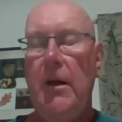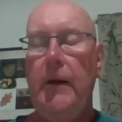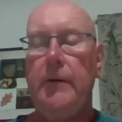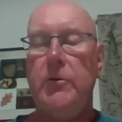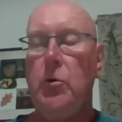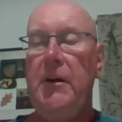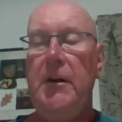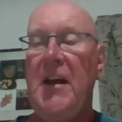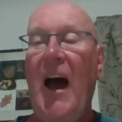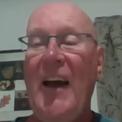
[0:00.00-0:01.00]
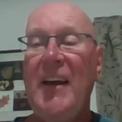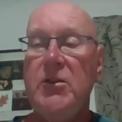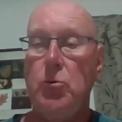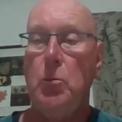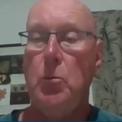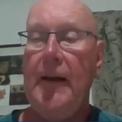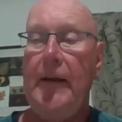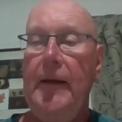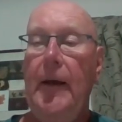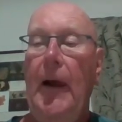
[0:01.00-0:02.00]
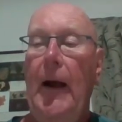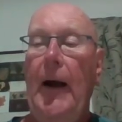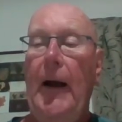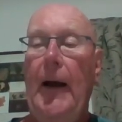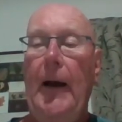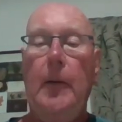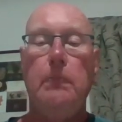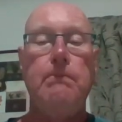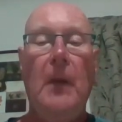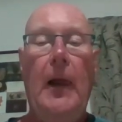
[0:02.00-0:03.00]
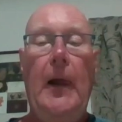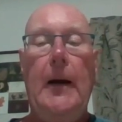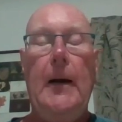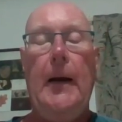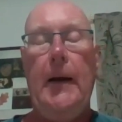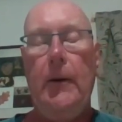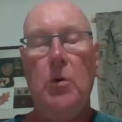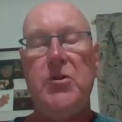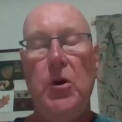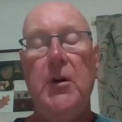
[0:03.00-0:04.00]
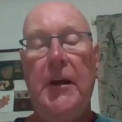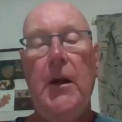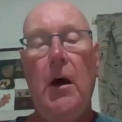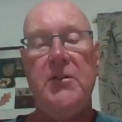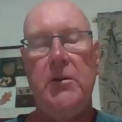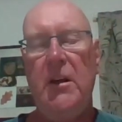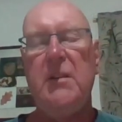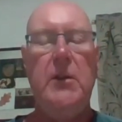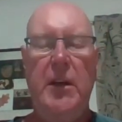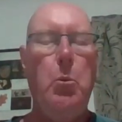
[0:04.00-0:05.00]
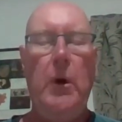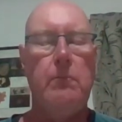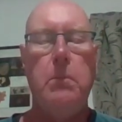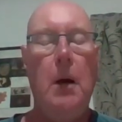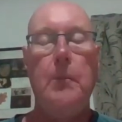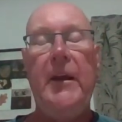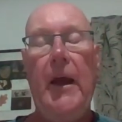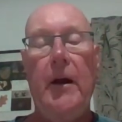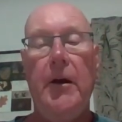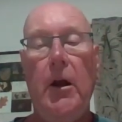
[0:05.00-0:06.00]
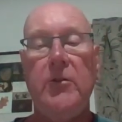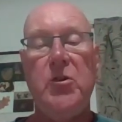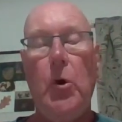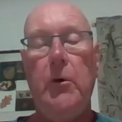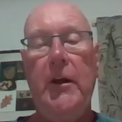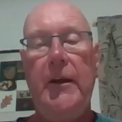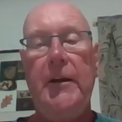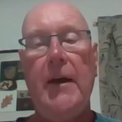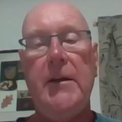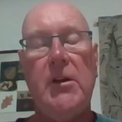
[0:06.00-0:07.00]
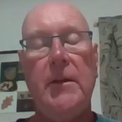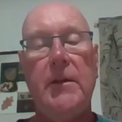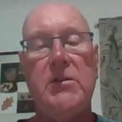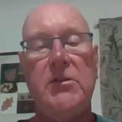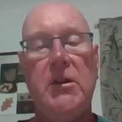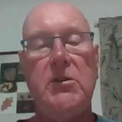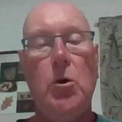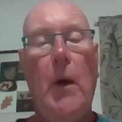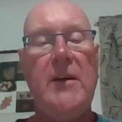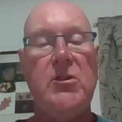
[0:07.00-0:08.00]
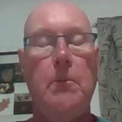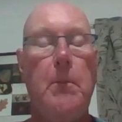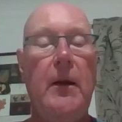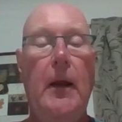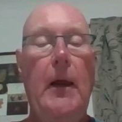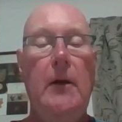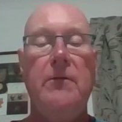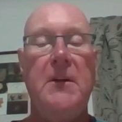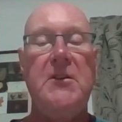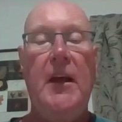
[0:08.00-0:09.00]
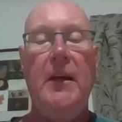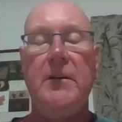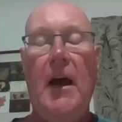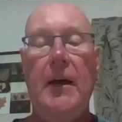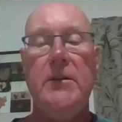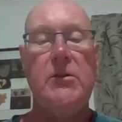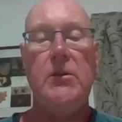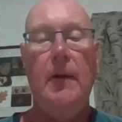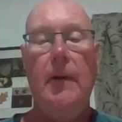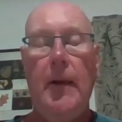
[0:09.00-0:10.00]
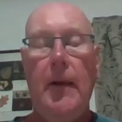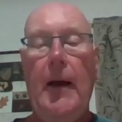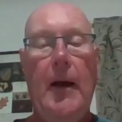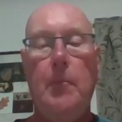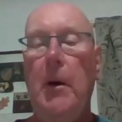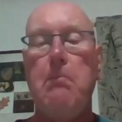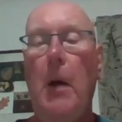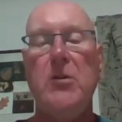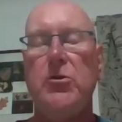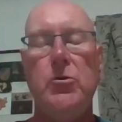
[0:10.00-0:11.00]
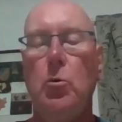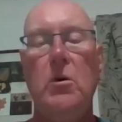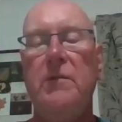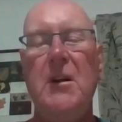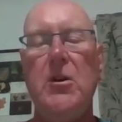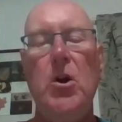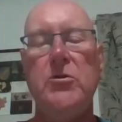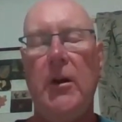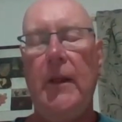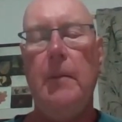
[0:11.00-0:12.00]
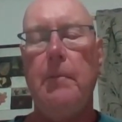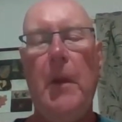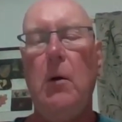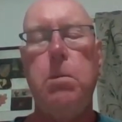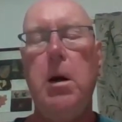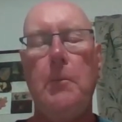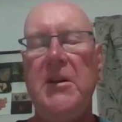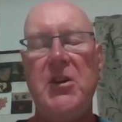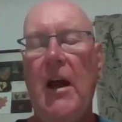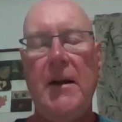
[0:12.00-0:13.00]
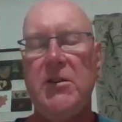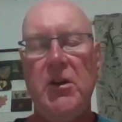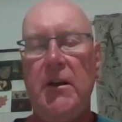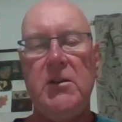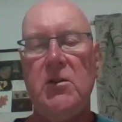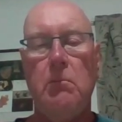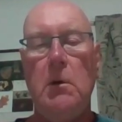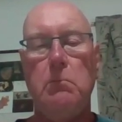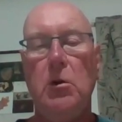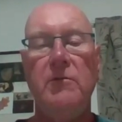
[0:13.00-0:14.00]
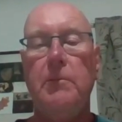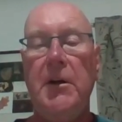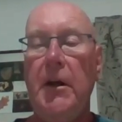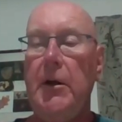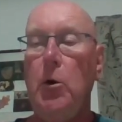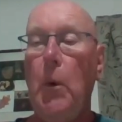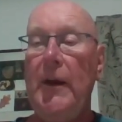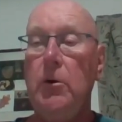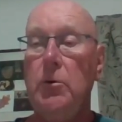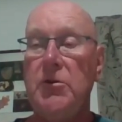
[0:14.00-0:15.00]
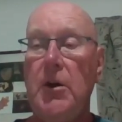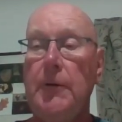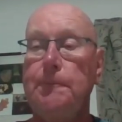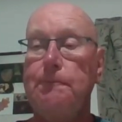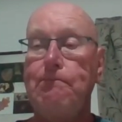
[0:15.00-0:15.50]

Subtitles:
10, 20 days, really. Well, certainly not. You wouldn't probably carry it on 20 days in this situation, but for 10 days. But most, or if you're using them, they'll probably start seeing some improvement in a week or so.